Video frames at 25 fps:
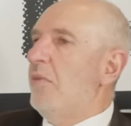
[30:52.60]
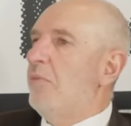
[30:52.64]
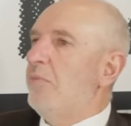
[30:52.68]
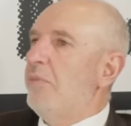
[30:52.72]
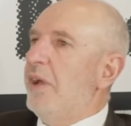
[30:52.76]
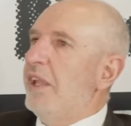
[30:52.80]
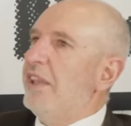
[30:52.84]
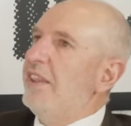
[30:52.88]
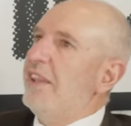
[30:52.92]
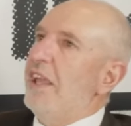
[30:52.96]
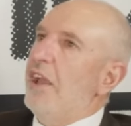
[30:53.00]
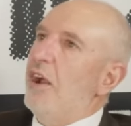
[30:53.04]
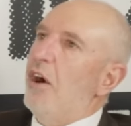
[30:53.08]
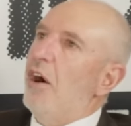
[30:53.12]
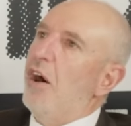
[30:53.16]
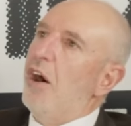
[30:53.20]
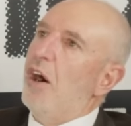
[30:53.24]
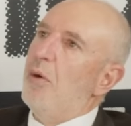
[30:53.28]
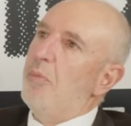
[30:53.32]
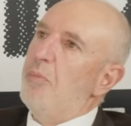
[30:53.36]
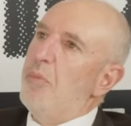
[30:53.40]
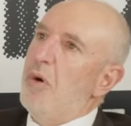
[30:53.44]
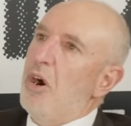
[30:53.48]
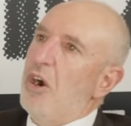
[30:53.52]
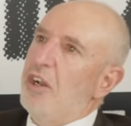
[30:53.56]
But there
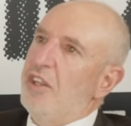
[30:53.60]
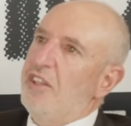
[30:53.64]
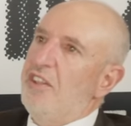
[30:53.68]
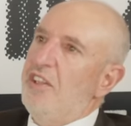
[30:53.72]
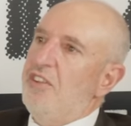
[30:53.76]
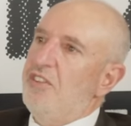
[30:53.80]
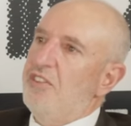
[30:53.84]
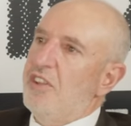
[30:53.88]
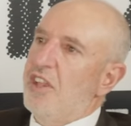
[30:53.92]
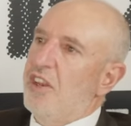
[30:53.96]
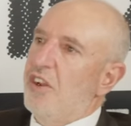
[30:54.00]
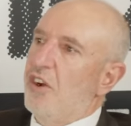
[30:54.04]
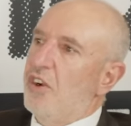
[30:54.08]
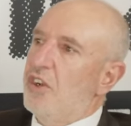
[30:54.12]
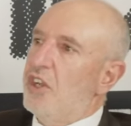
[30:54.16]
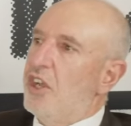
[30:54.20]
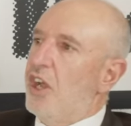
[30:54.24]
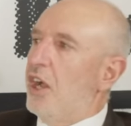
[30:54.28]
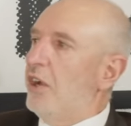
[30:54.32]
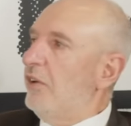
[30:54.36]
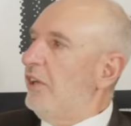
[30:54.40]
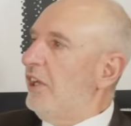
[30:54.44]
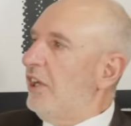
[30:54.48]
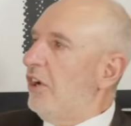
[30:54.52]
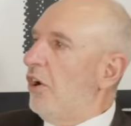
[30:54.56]
are parties that are
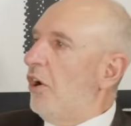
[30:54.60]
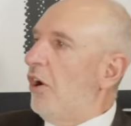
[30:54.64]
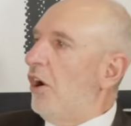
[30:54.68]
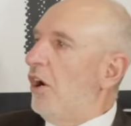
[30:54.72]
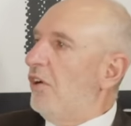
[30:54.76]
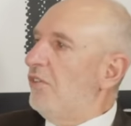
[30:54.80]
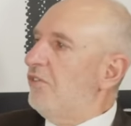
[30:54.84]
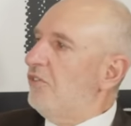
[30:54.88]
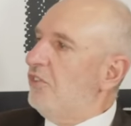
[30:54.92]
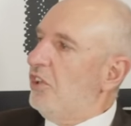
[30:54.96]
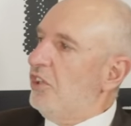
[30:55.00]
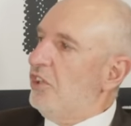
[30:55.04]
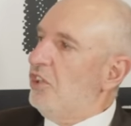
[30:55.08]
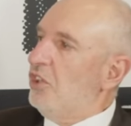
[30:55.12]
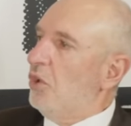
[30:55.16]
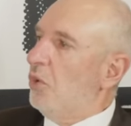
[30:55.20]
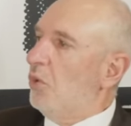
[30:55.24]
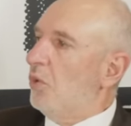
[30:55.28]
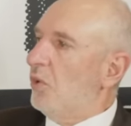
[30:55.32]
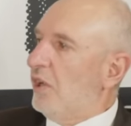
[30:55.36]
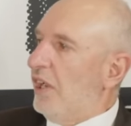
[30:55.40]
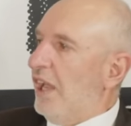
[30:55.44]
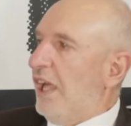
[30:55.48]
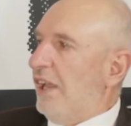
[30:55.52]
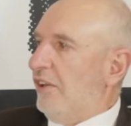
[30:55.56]
going after
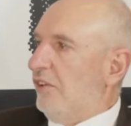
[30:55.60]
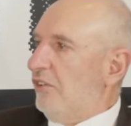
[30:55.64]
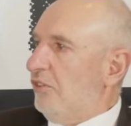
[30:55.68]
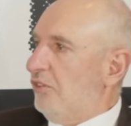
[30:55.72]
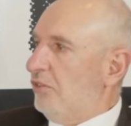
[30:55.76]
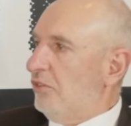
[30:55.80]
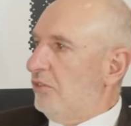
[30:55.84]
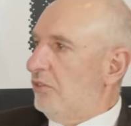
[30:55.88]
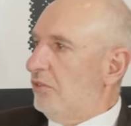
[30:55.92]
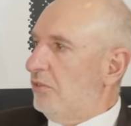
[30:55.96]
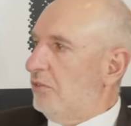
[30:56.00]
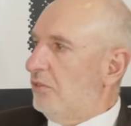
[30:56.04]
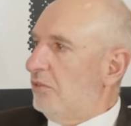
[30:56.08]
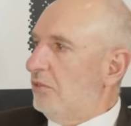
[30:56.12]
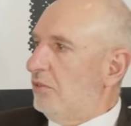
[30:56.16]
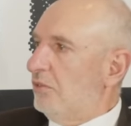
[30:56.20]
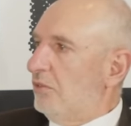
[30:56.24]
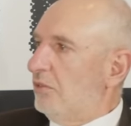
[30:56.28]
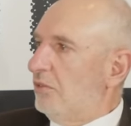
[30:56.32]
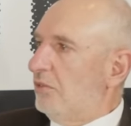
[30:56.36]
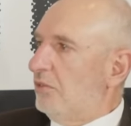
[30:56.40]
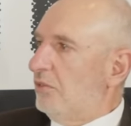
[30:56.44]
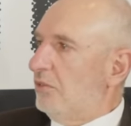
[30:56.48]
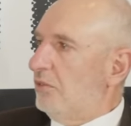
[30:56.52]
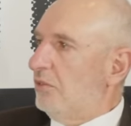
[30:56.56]
your lunch.
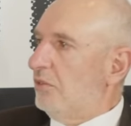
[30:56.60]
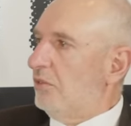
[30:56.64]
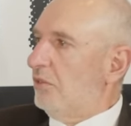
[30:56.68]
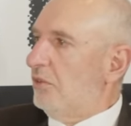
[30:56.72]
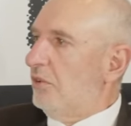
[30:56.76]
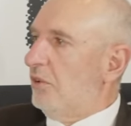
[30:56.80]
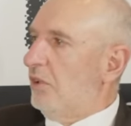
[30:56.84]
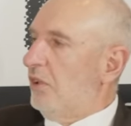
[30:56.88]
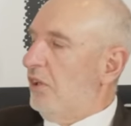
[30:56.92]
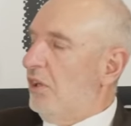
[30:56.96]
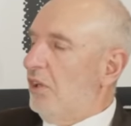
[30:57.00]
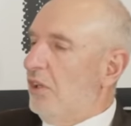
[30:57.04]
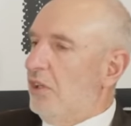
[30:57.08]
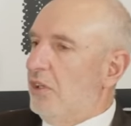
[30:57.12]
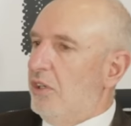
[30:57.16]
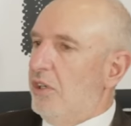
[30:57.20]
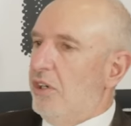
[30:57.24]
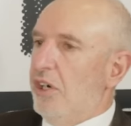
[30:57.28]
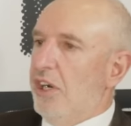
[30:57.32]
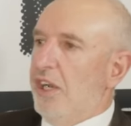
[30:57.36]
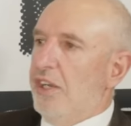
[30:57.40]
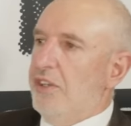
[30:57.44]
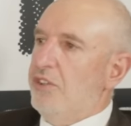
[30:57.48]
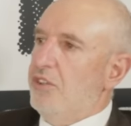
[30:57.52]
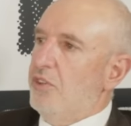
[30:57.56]

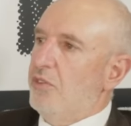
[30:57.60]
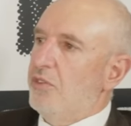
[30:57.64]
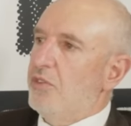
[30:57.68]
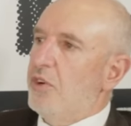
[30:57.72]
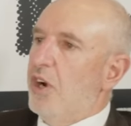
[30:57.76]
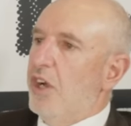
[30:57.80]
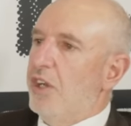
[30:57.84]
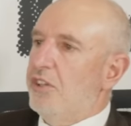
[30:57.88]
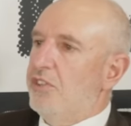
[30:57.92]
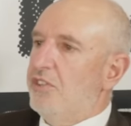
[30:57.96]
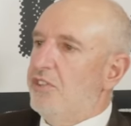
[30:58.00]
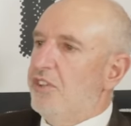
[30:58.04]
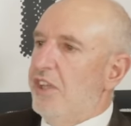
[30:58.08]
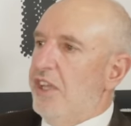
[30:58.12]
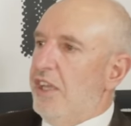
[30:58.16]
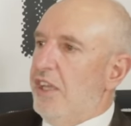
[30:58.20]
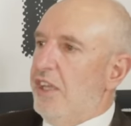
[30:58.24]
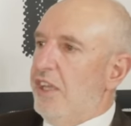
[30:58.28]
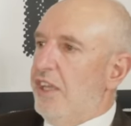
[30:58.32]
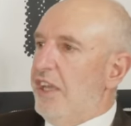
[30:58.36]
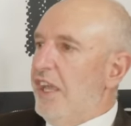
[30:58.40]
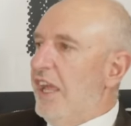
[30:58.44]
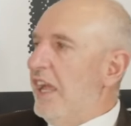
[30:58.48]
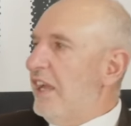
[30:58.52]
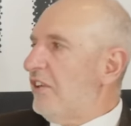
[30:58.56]
Right, you've got
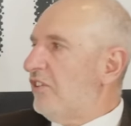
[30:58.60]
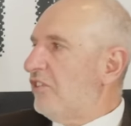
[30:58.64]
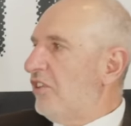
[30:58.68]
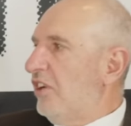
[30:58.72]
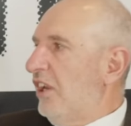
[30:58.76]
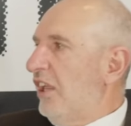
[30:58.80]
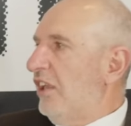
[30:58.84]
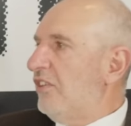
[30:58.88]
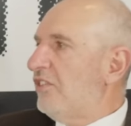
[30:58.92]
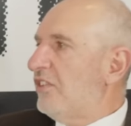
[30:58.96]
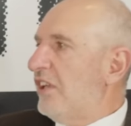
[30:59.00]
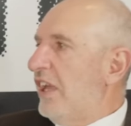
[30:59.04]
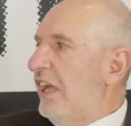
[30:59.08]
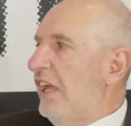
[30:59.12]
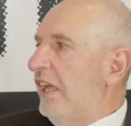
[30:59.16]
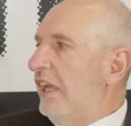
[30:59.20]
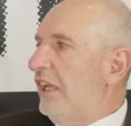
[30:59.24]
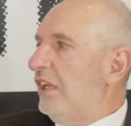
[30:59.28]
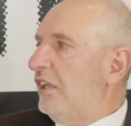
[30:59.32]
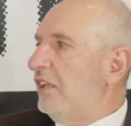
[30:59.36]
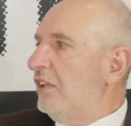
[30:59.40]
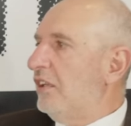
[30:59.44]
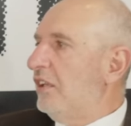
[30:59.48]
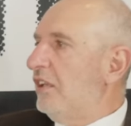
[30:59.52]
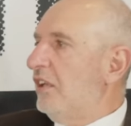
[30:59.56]
Action SA,
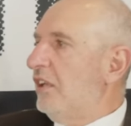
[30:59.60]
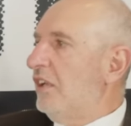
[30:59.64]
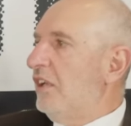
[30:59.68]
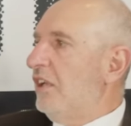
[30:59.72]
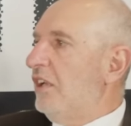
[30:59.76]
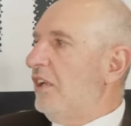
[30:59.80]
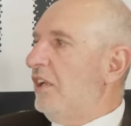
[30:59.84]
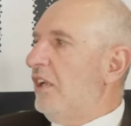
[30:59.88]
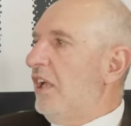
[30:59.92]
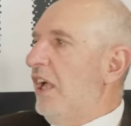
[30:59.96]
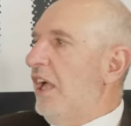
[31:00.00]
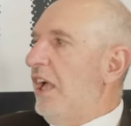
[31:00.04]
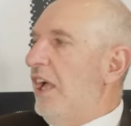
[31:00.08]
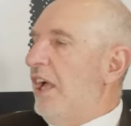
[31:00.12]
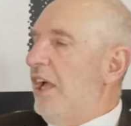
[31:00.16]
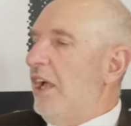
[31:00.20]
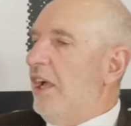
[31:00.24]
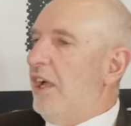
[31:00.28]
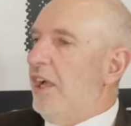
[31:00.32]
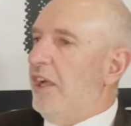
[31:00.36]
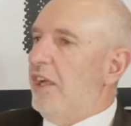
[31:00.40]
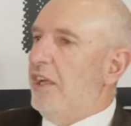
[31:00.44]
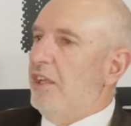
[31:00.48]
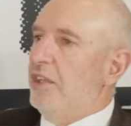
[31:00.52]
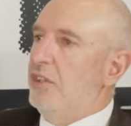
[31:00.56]

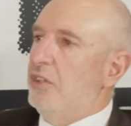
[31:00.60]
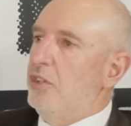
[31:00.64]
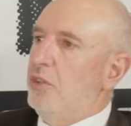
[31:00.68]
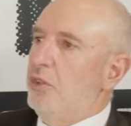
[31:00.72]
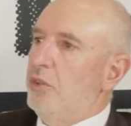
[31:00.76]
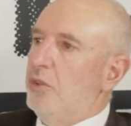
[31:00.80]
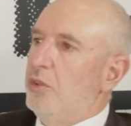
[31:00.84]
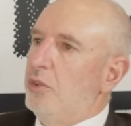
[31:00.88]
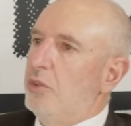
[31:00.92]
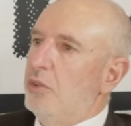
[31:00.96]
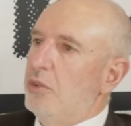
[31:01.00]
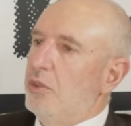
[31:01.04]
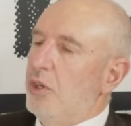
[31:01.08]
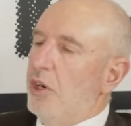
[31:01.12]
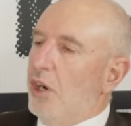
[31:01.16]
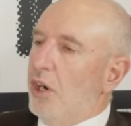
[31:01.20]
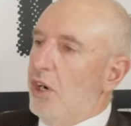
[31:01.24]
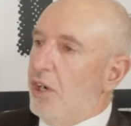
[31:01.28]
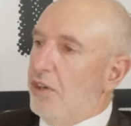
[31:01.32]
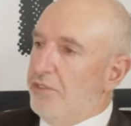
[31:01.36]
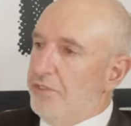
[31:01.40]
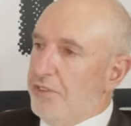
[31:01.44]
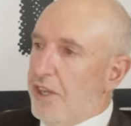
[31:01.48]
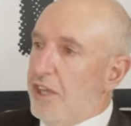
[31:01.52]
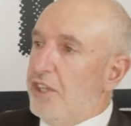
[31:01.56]
who
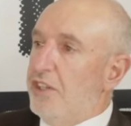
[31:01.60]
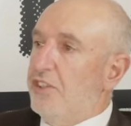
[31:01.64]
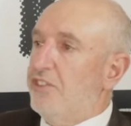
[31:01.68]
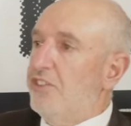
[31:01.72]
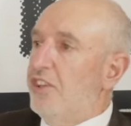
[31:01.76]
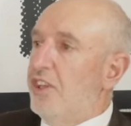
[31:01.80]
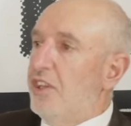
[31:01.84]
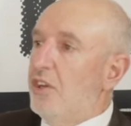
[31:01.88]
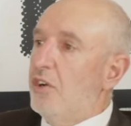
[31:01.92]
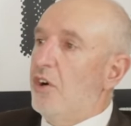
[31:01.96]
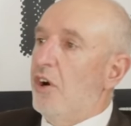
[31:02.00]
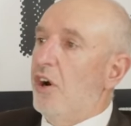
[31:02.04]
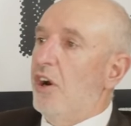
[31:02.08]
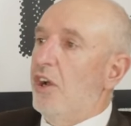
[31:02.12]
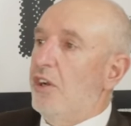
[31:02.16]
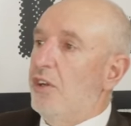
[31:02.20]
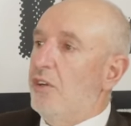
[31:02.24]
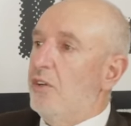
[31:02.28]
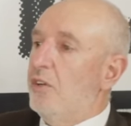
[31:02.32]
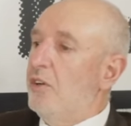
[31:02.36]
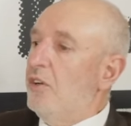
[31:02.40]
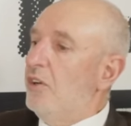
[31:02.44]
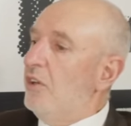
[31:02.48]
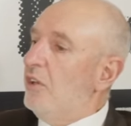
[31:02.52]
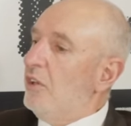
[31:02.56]
are focusing
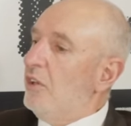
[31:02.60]
on